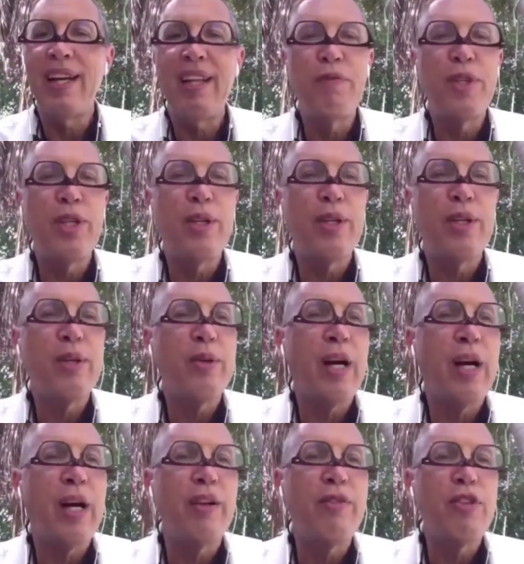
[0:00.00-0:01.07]
I loved your
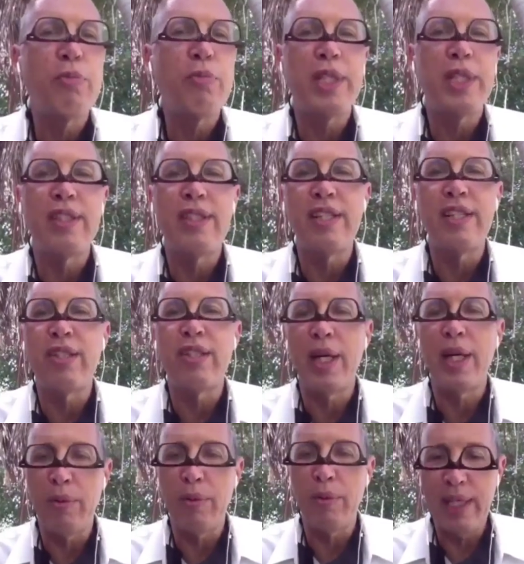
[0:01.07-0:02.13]
presentation,
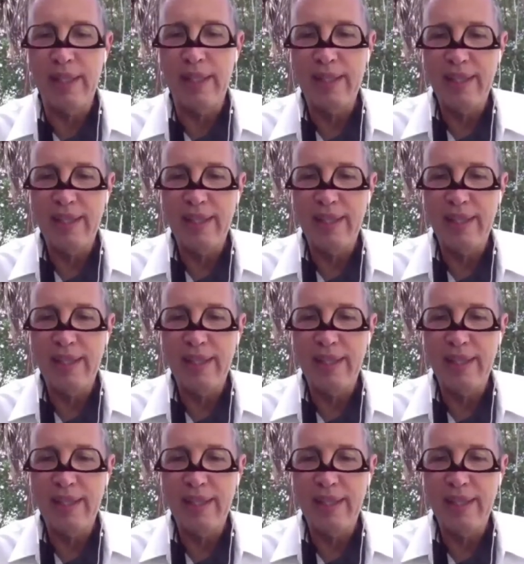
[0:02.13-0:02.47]
by the way.